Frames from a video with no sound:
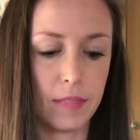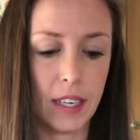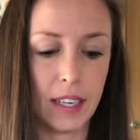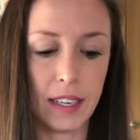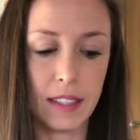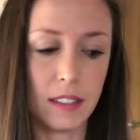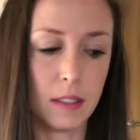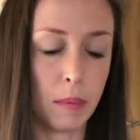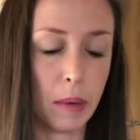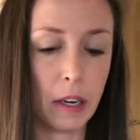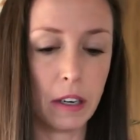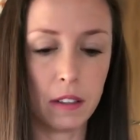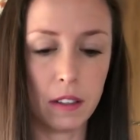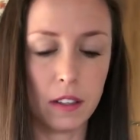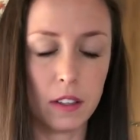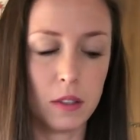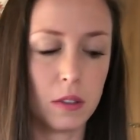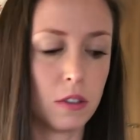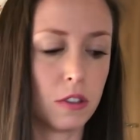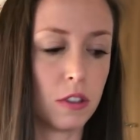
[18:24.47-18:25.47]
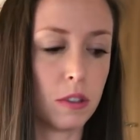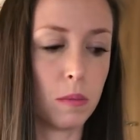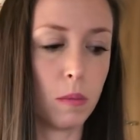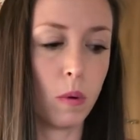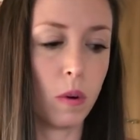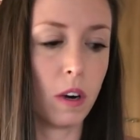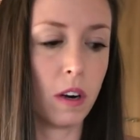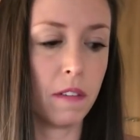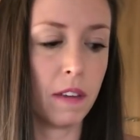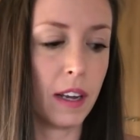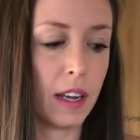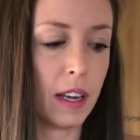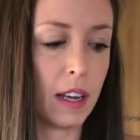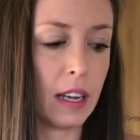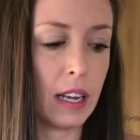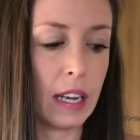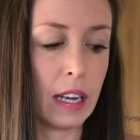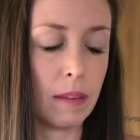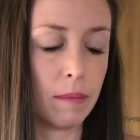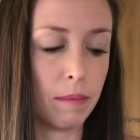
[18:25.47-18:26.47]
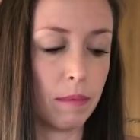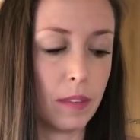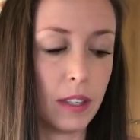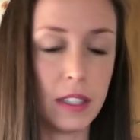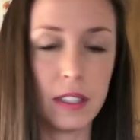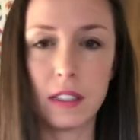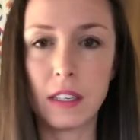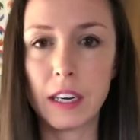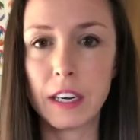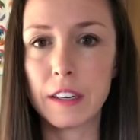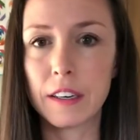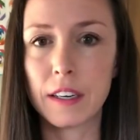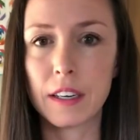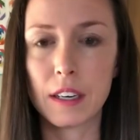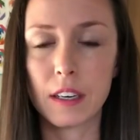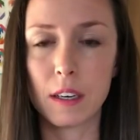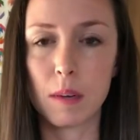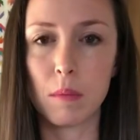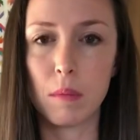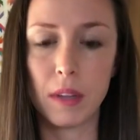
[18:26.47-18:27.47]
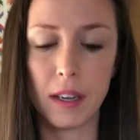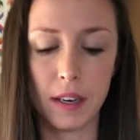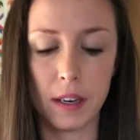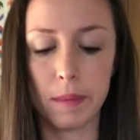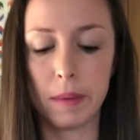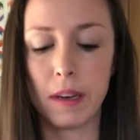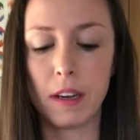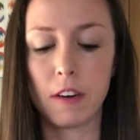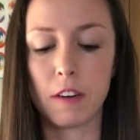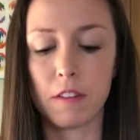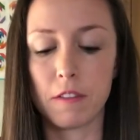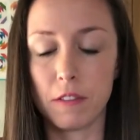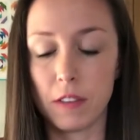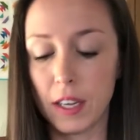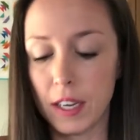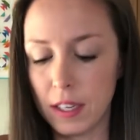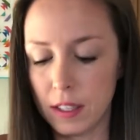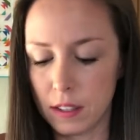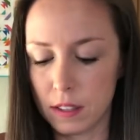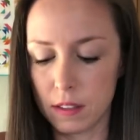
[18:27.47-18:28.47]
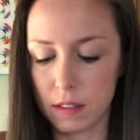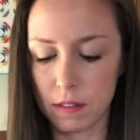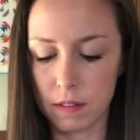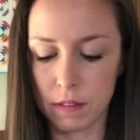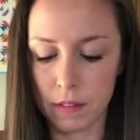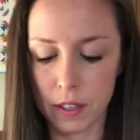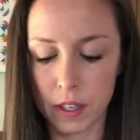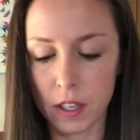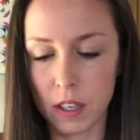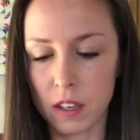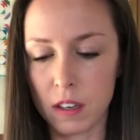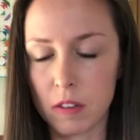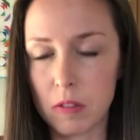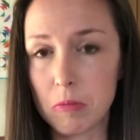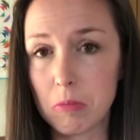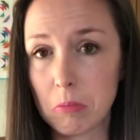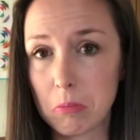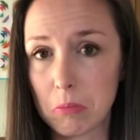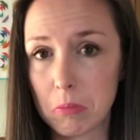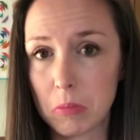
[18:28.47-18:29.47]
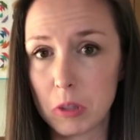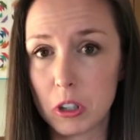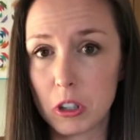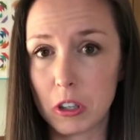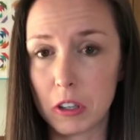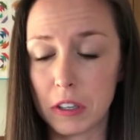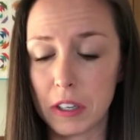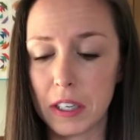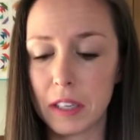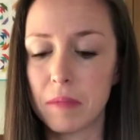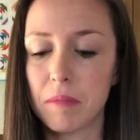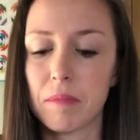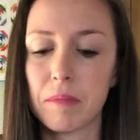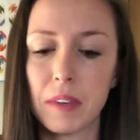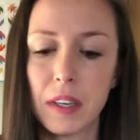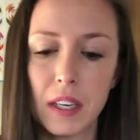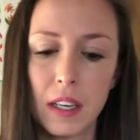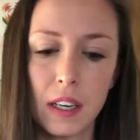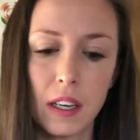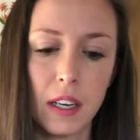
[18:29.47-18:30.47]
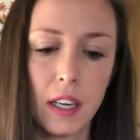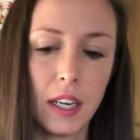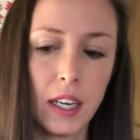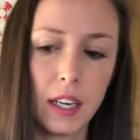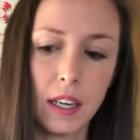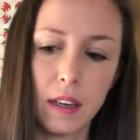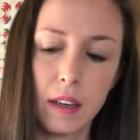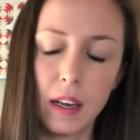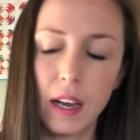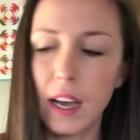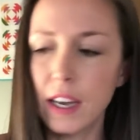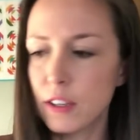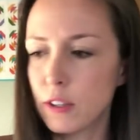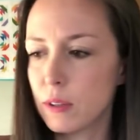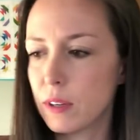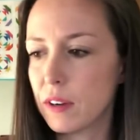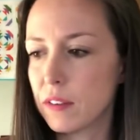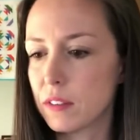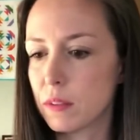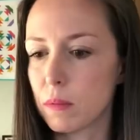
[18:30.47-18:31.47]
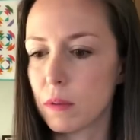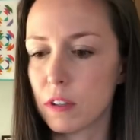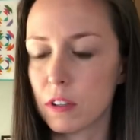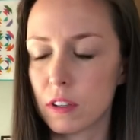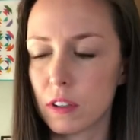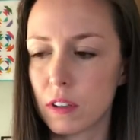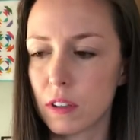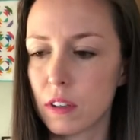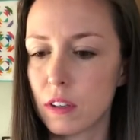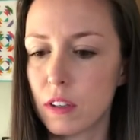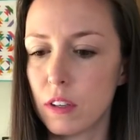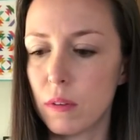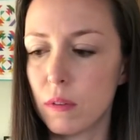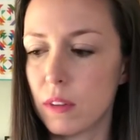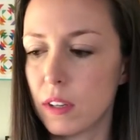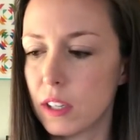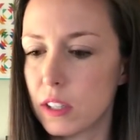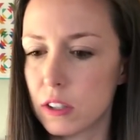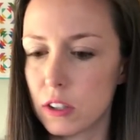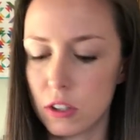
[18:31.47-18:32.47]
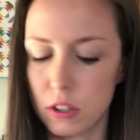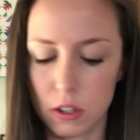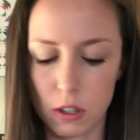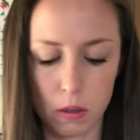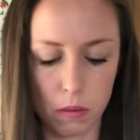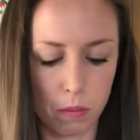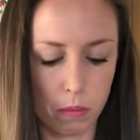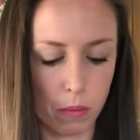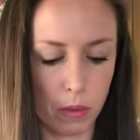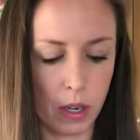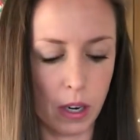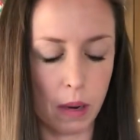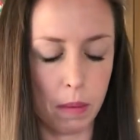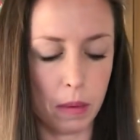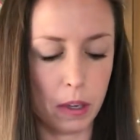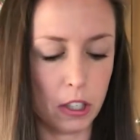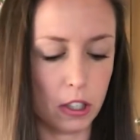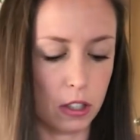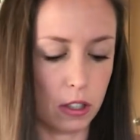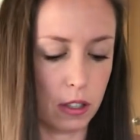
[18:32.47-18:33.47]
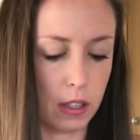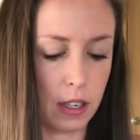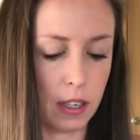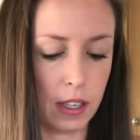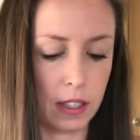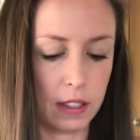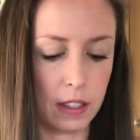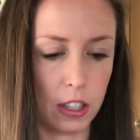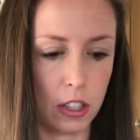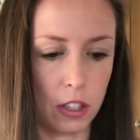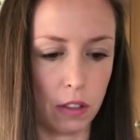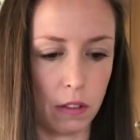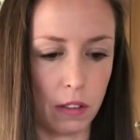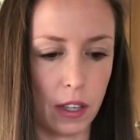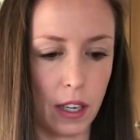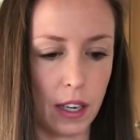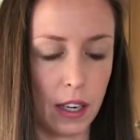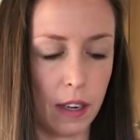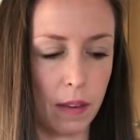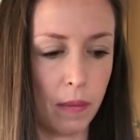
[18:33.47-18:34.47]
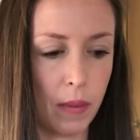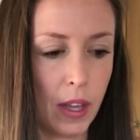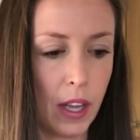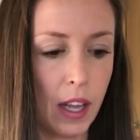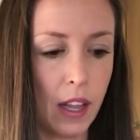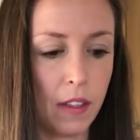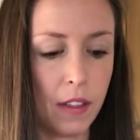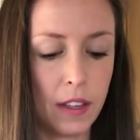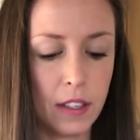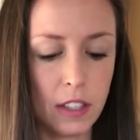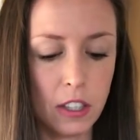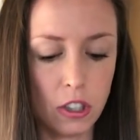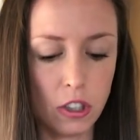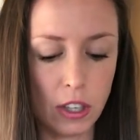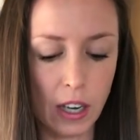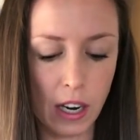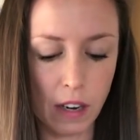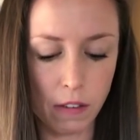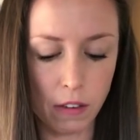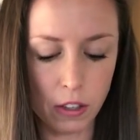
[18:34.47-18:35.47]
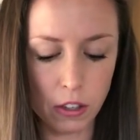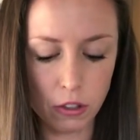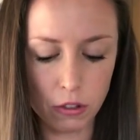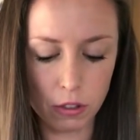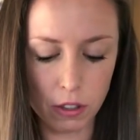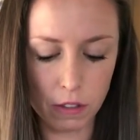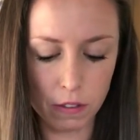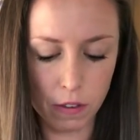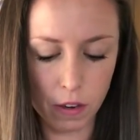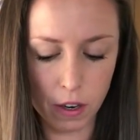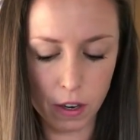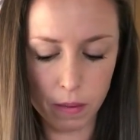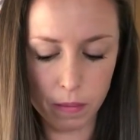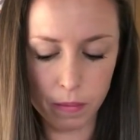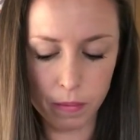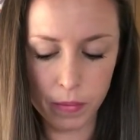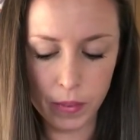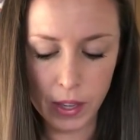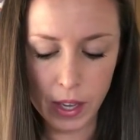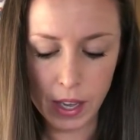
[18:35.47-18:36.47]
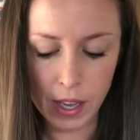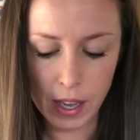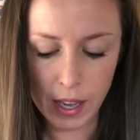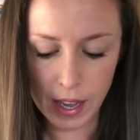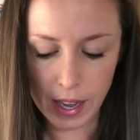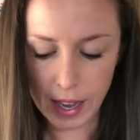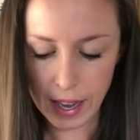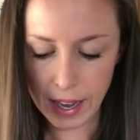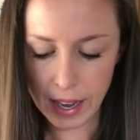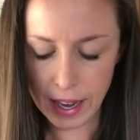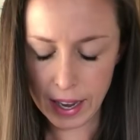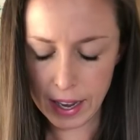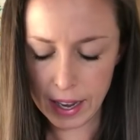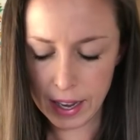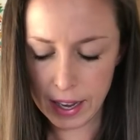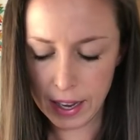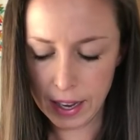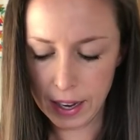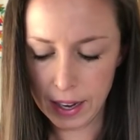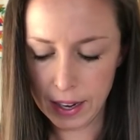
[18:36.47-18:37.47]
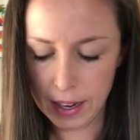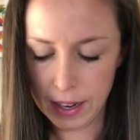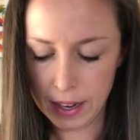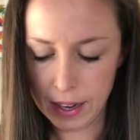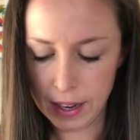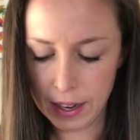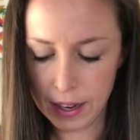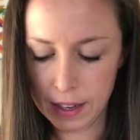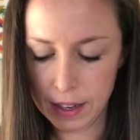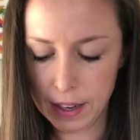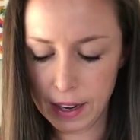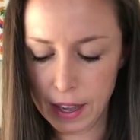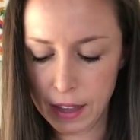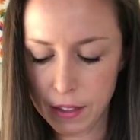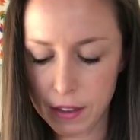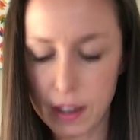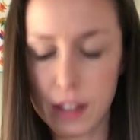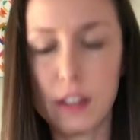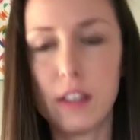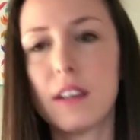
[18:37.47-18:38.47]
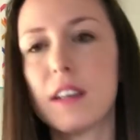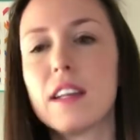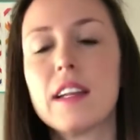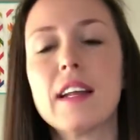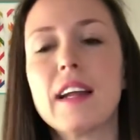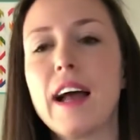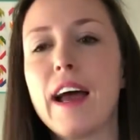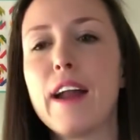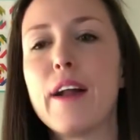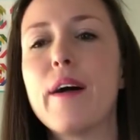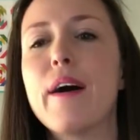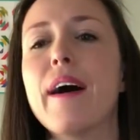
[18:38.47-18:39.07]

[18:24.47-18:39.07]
I guess apparently this was just more of a listen to Erica complain about her flight video. Sorry. I do have some other cute things to show, but not much and not stitching related. This is Jack Frost Tree Farm. And now that I look at it, I,